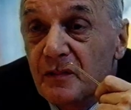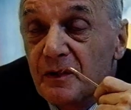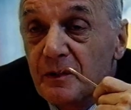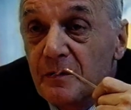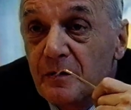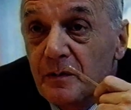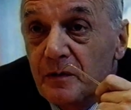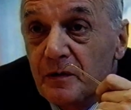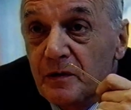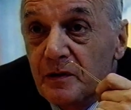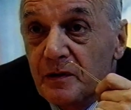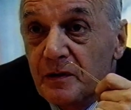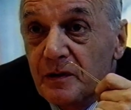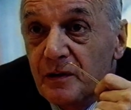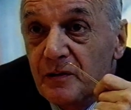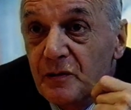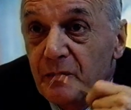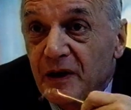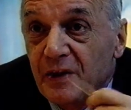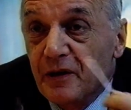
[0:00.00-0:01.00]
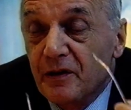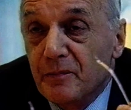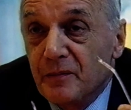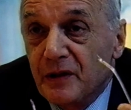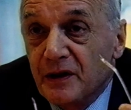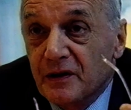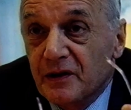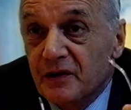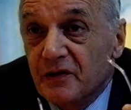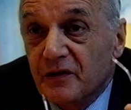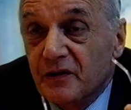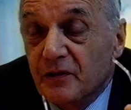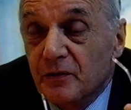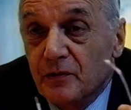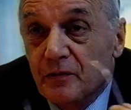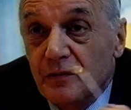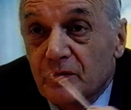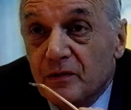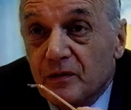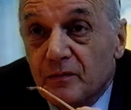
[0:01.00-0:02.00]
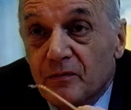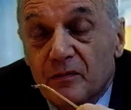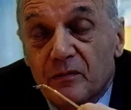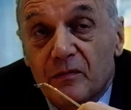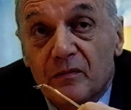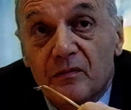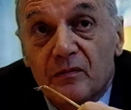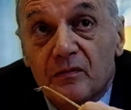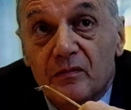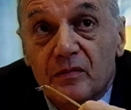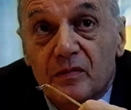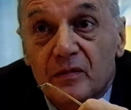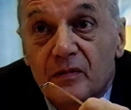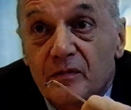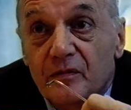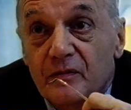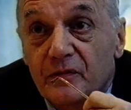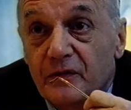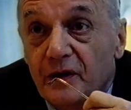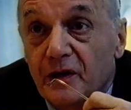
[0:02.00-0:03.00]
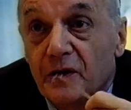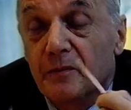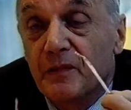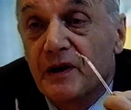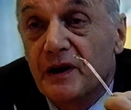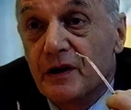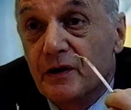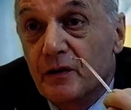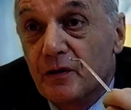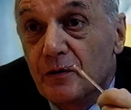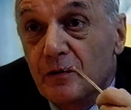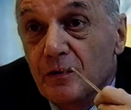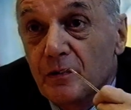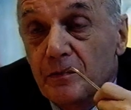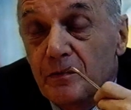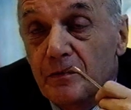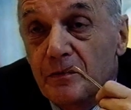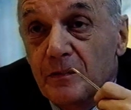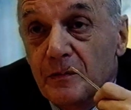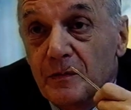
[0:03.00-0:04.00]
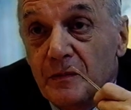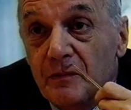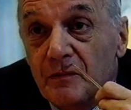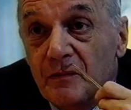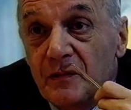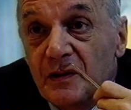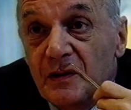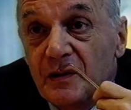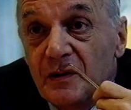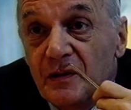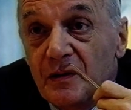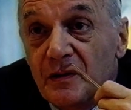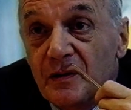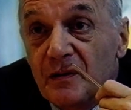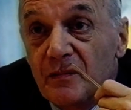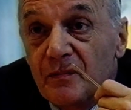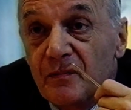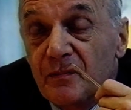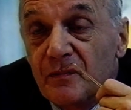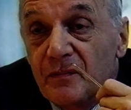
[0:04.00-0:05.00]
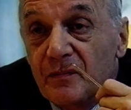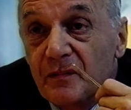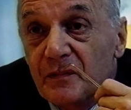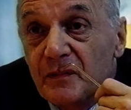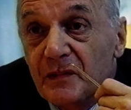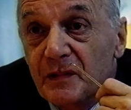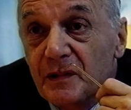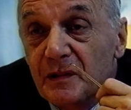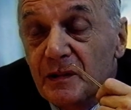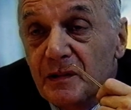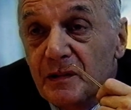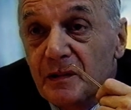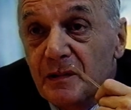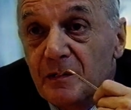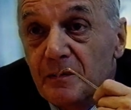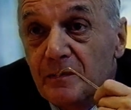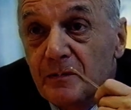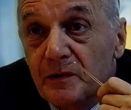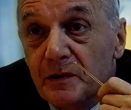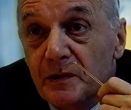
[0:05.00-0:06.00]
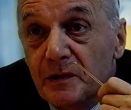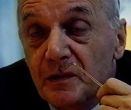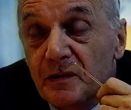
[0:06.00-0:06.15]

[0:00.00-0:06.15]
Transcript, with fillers: rank. It's better than Manchester. Um, yeah. Lord Chorley, chairman of the trust, accountant and mountaineer.